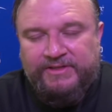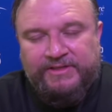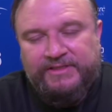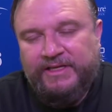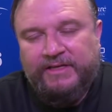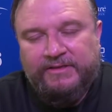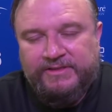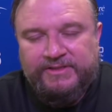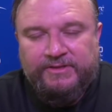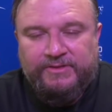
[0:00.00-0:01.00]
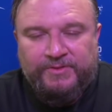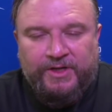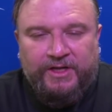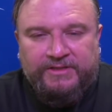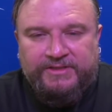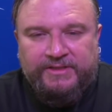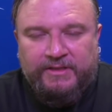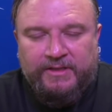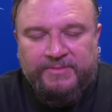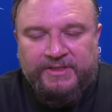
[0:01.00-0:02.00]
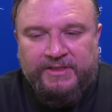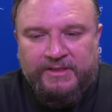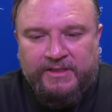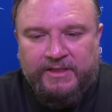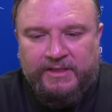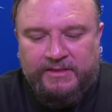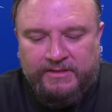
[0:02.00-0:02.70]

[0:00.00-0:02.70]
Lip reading: you can tell it's a little raw still. I mean, like,